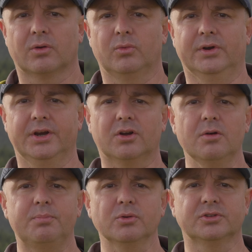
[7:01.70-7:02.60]
We
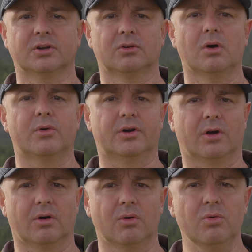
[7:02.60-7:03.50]
recompose to the lower
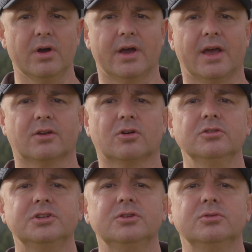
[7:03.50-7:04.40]
row and
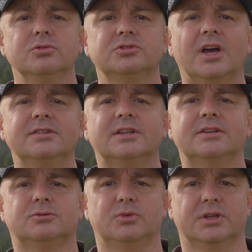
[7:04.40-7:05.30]
continue just
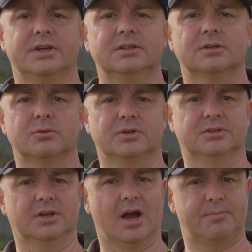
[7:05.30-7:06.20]
as we did with
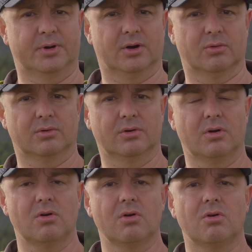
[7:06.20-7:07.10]
the upper row.
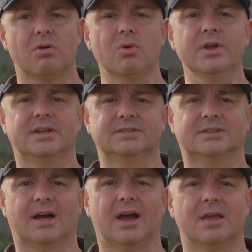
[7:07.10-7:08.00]
Only this
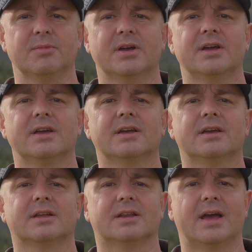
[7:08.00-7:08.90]
time,
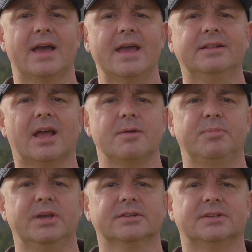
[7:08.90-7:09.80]
the hand
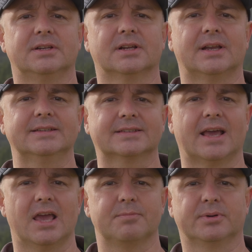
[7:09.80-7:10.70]
appears in the
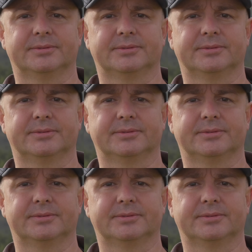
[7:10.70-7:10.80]
landscape.